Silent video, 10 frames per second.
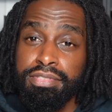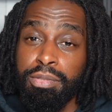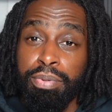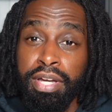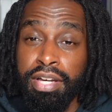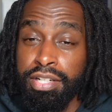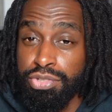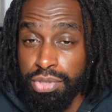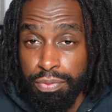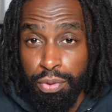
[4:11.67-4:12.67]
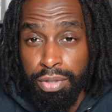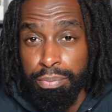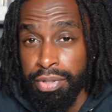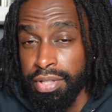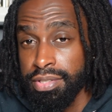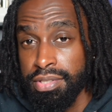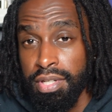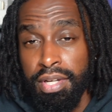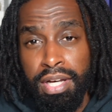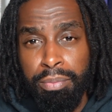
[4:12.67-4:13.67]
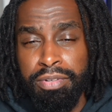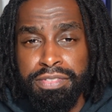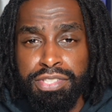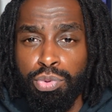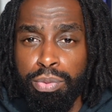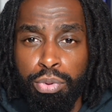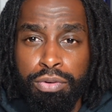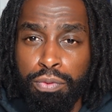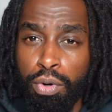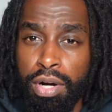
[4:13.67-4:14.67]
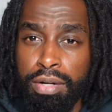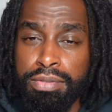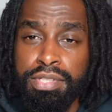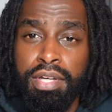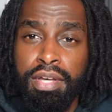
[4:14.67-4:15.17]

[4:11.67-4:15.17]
to pay 140 bucks, I believe it's a 3.4 ounce,